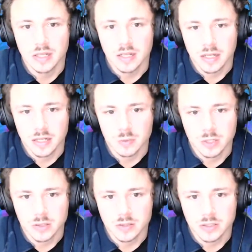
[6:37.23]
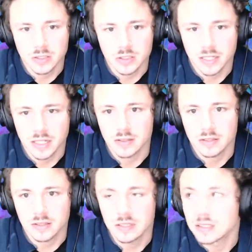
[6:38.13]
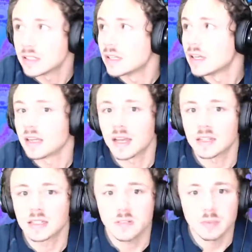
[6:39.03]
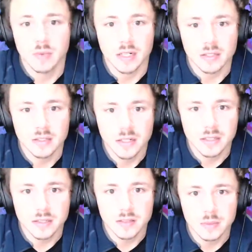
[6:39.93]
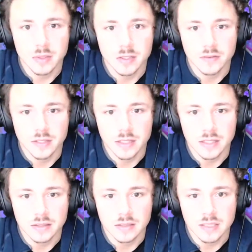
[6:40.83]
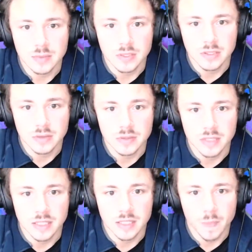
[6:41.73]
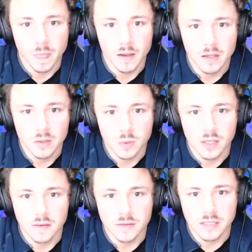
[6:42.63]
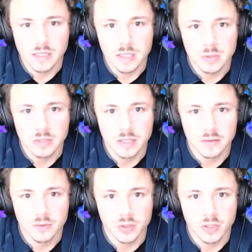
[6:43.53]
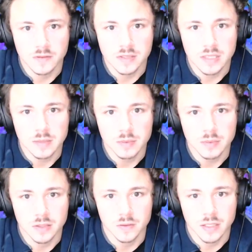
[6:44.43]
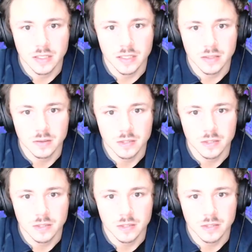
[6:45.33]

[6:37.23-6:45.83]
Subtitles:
and we're also going to check out the activity monitor. Activity monitor right now, CPU is at, we have 60% free of CPU right now,